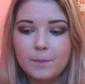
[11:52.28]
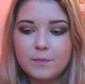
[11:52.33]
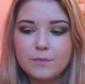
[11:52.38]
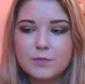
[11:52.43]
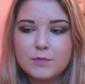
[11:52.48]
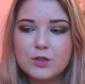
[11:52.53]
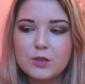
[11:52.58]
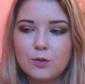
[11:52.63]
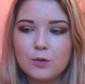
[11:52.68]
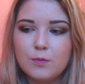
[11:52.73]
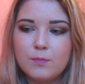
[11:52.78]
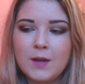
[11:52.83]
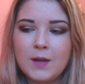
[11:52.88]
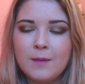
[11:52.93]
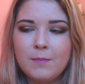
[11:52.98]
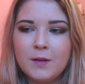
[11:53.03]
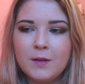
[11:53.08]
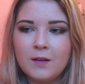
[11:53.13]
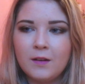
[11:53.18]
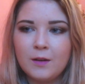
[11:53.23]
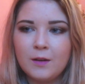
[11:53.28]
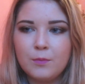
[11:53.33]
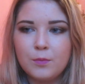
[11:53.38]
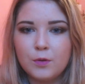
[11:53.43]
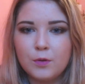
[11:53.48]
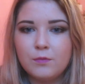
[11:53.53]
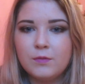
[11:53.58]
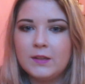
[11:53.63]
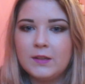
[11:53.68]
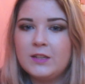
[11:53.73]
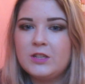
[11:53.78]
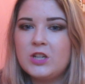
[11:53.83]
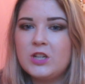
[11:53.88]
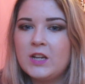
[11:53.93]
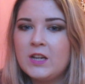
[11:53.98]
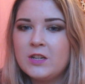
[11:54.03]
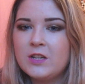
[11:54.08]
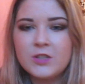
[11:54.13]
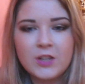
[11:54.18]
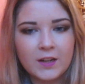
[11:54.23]
So maybe I wouldn't really
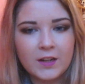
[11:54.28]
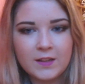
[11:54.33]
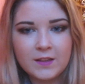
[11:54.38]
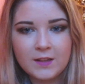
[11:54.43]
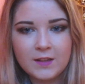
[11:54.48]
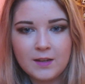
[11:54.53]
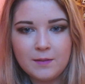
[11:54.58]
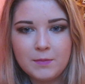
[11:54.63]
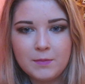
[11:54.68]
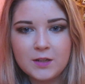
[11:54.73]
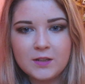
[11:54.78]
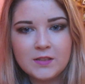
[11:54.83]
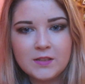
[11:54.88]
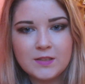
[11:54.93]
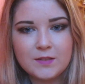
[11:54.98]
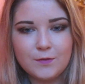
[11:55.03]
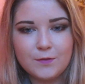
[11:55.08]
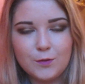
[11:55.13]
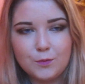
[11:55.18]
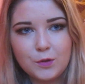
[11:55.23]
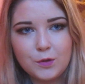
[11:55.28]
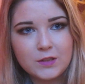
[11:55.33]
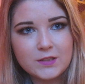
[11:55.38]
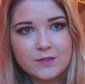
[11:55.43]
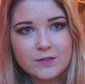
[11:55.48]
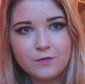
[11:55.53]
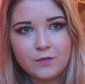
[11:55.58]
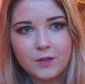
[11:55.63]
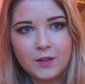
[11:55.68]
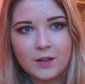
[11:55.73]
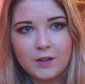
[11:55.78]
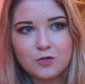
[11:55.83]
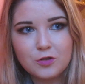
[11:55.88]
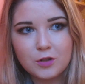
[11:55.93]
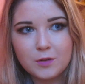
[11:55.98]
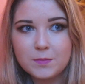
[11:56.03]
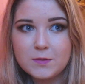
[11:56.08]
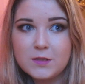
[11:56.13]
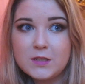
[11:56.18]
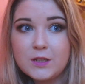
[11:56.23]
change anything, because if it wasn't for that
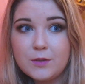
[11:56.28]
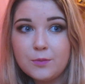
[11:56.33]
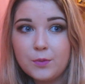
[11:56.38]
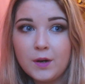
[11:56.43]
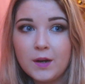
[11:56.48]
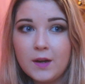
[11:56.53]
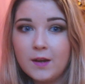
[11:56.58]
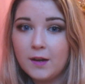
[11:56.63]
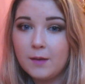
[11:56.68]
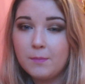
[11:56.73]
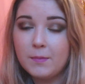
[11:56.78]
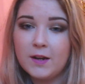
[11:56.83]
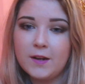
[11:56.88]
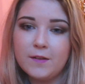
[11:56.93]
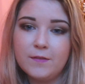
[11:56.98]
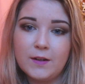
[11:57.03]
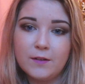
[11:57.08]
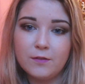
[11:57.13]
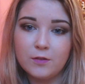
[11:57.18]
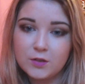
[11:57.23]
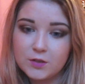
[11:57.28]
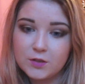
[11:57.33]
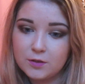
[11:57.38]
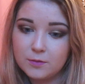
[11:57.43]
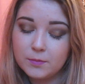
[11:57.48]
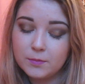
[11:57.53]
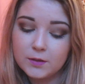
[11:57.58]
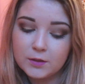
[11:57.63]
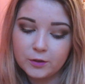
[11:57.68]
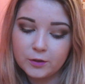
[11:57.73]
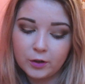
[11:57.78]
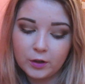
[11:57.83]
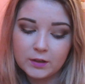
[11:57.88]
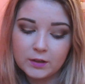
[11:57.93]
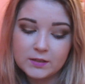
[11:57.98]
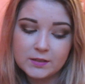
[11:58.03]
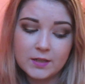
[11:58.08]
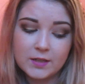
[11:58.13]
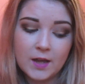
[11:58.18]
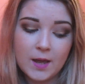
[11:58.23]
trip in TY, I might have never stumbled
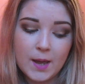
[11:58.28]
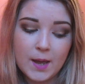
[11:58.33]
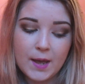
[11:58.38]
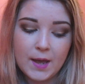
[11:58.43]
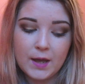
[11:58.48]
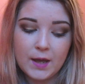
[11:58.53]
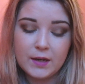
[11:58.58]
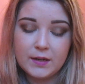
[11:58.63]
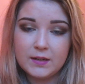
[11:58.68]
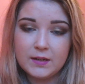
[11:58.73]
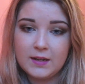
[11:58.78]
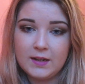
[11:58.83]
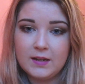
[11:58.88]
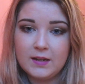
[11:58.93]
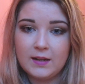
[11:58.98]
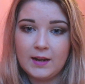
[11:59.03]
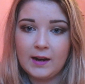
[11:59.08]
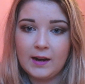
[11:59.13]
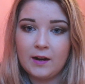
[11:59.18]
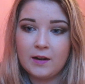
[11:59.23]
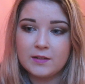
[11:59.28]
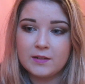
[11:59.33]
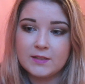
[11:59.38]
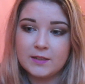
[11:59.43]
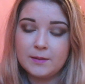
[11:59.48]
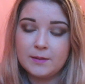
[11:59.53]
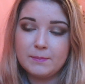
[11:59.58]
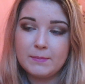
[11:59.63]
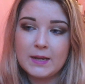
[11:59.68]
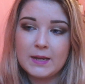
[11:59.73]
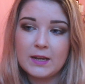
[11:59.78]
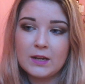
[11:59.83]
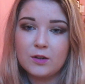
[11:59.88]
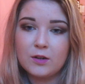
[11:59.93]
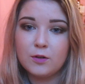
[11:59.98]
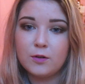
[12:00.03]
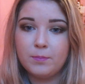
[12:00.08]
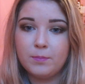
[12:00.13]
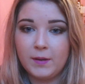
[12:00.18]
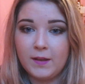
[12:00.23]
across nail art and
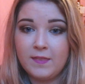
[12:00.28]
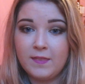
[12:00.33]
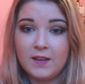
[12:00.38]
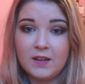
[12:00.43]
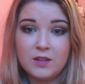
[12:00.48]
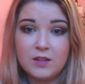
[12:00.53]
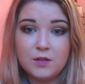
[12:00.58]
makeup and then